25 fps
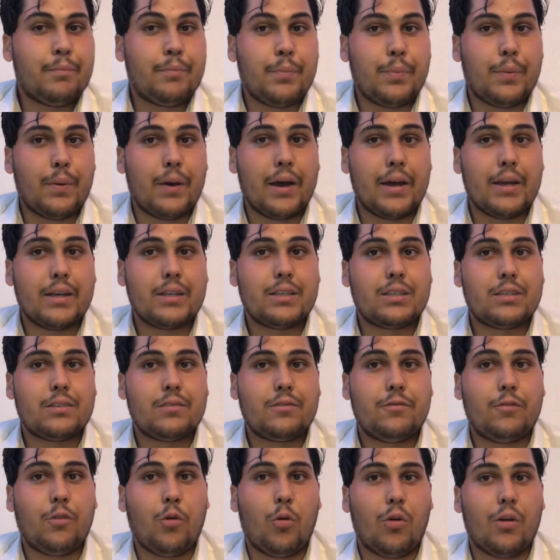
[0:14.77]
but
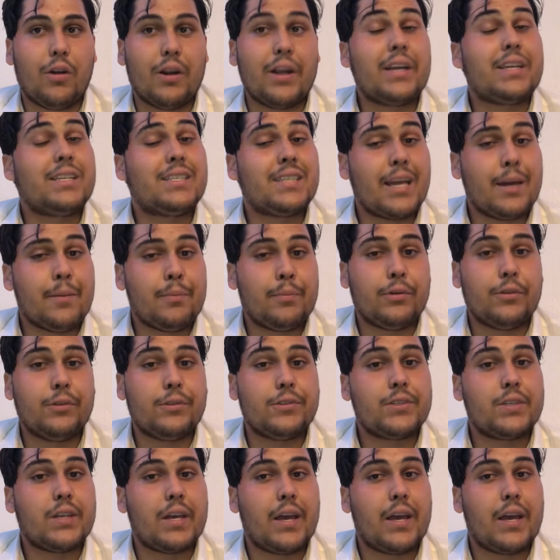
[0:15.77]
for examples